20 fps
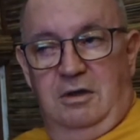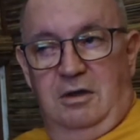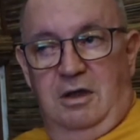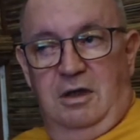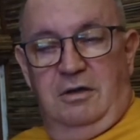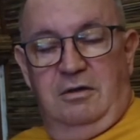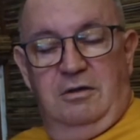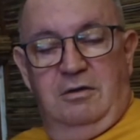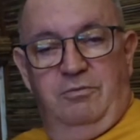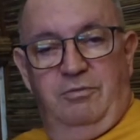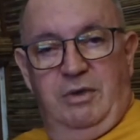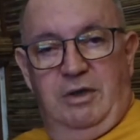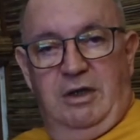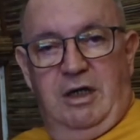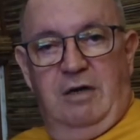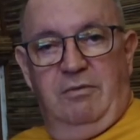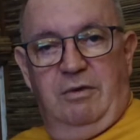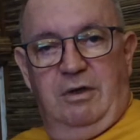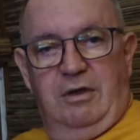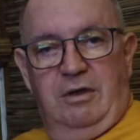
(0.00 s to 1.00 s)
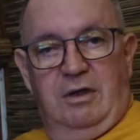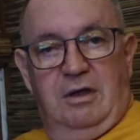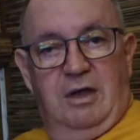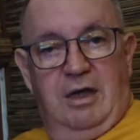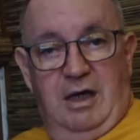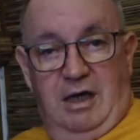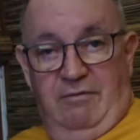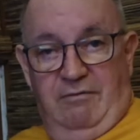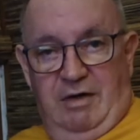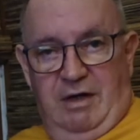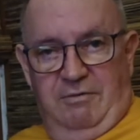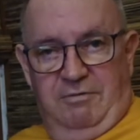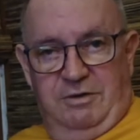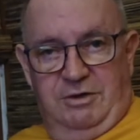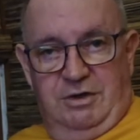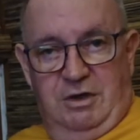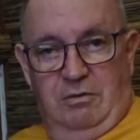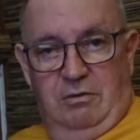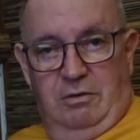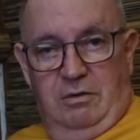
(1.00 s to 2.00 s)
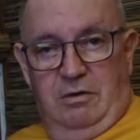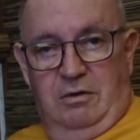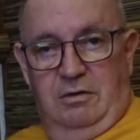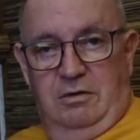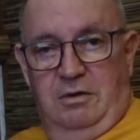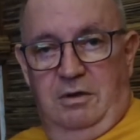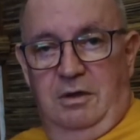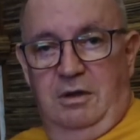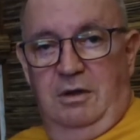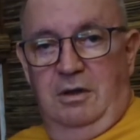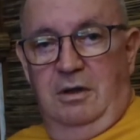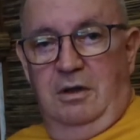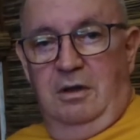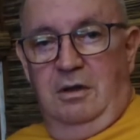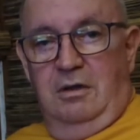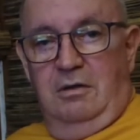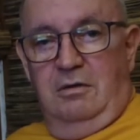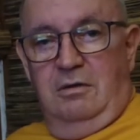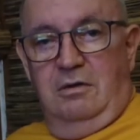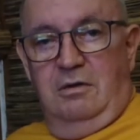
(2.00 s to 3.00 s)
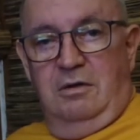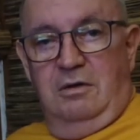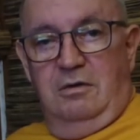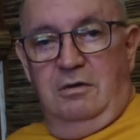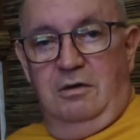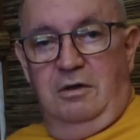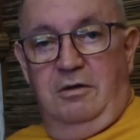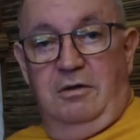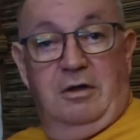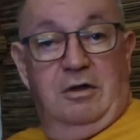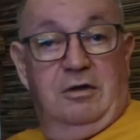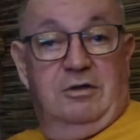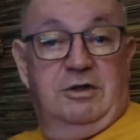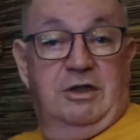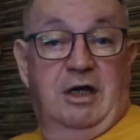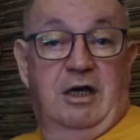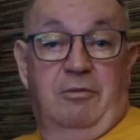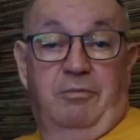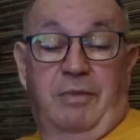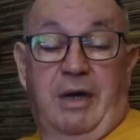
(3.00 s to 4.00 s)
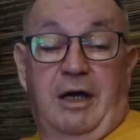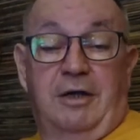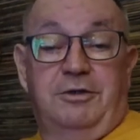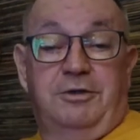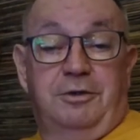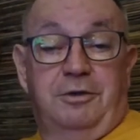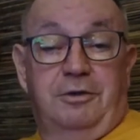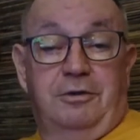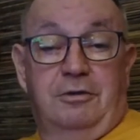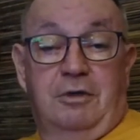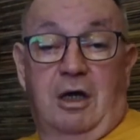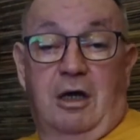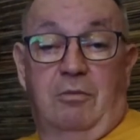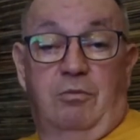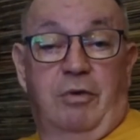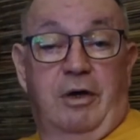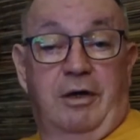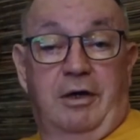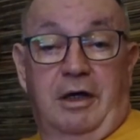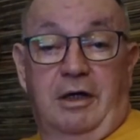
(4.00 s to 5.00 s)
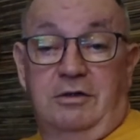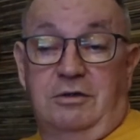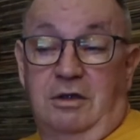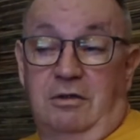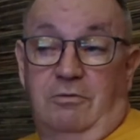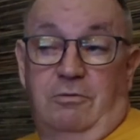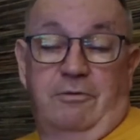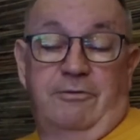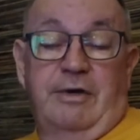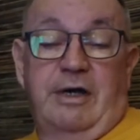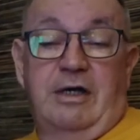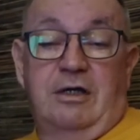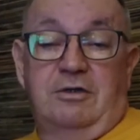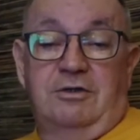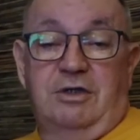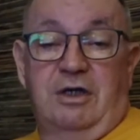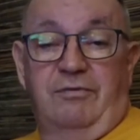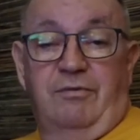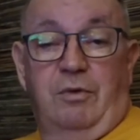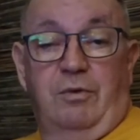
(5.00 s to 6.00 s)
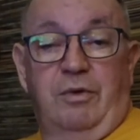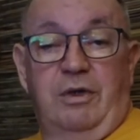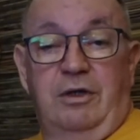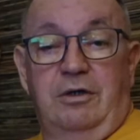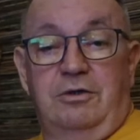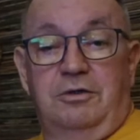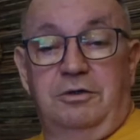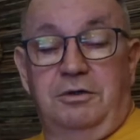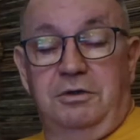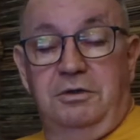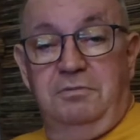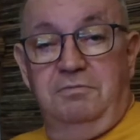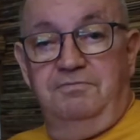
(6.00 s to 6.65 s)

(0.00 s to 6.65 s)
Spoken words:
I've been able to have enough solar during, say, a major brownout. Say, well, I had several weeks.